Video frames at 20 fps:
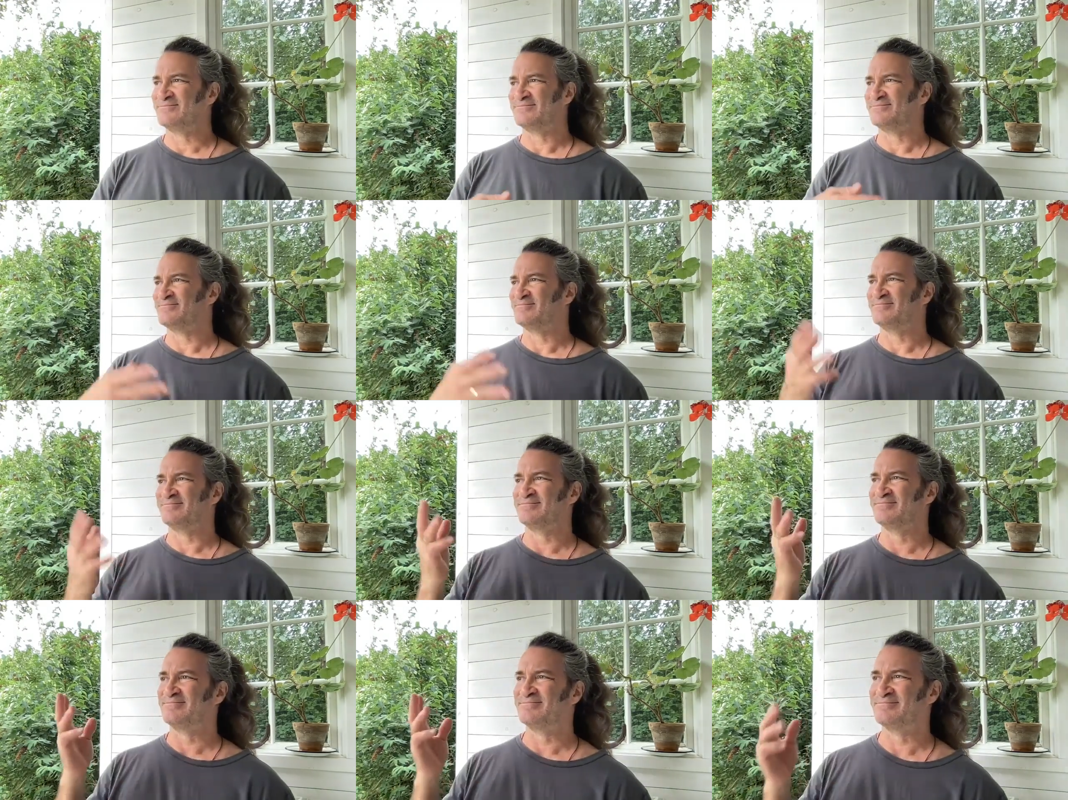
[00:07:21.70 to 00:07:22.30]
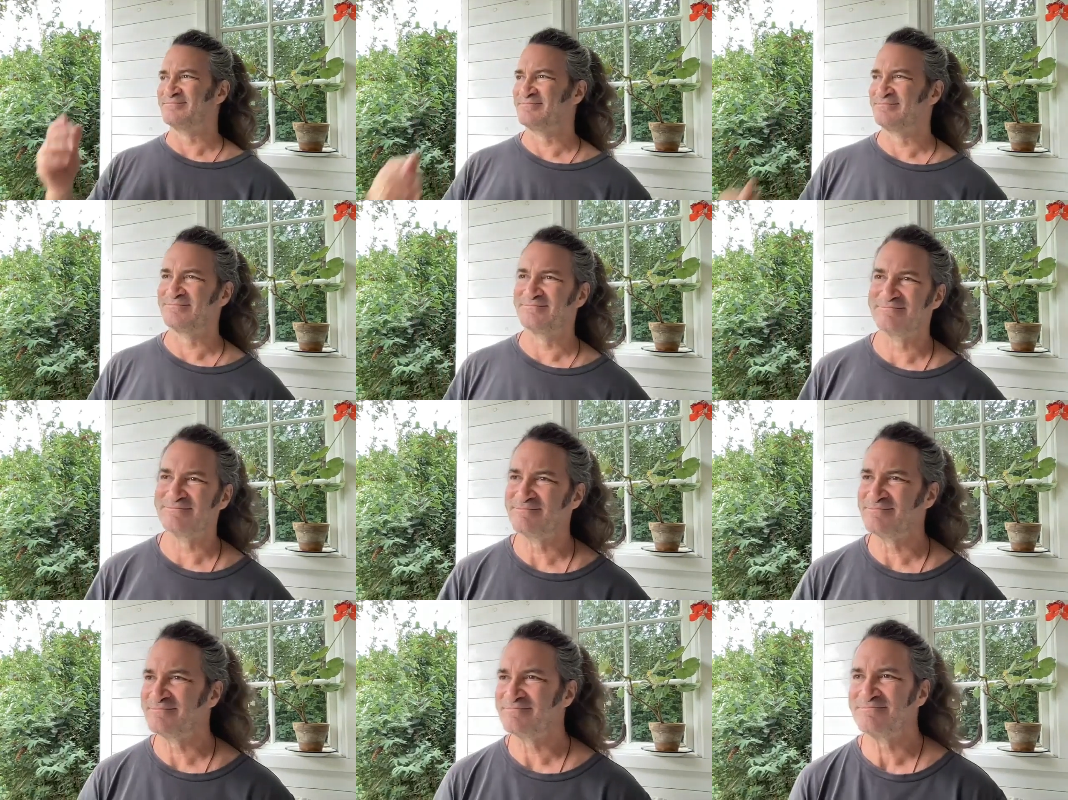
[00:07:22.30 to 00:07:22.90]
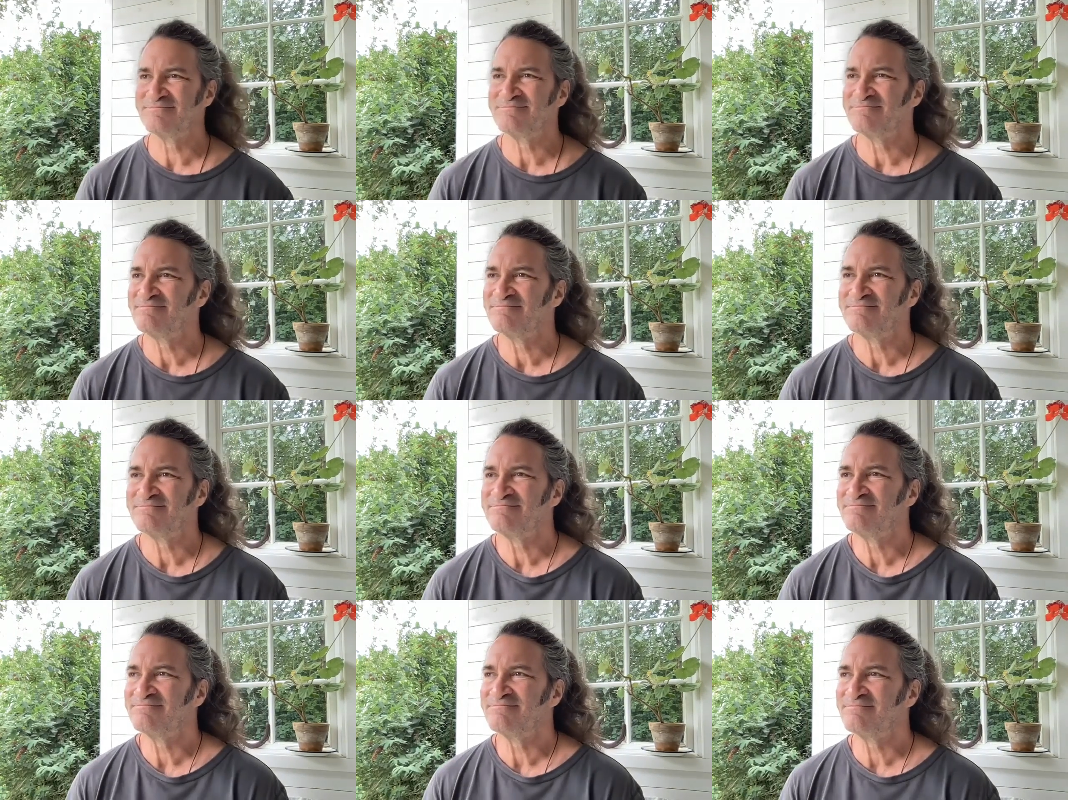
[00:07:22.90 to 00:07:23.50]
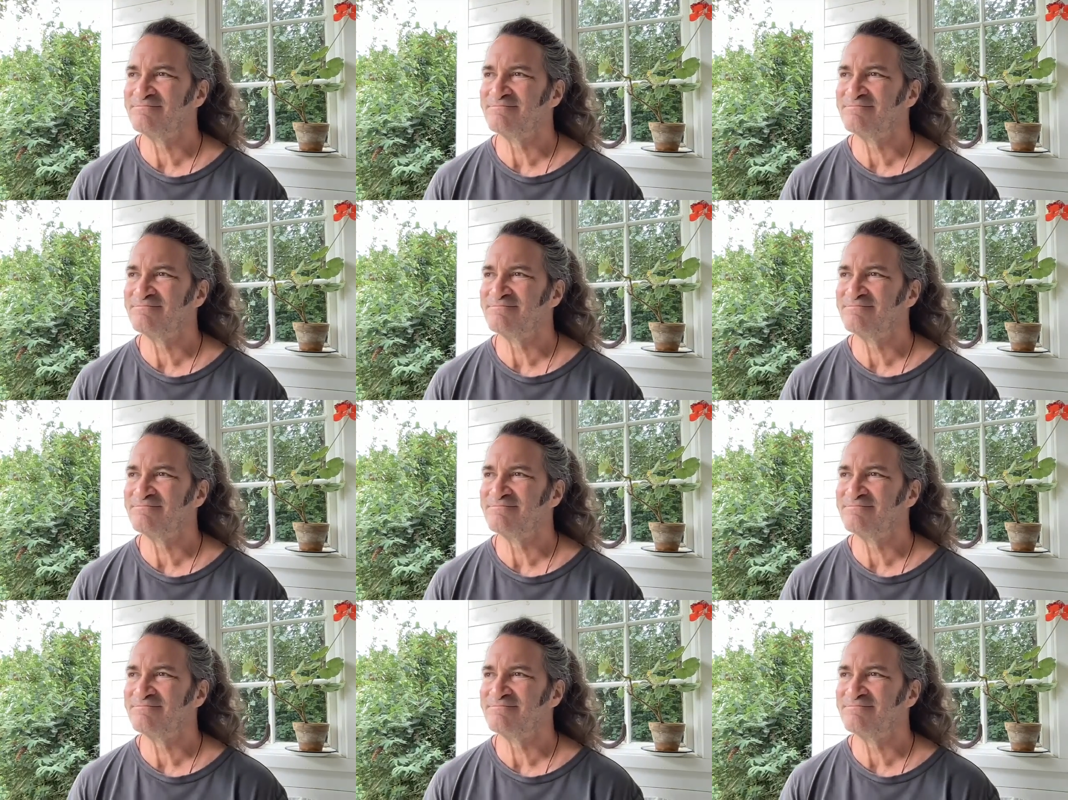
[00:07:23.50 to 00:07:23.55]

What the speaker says: Nobody speaks.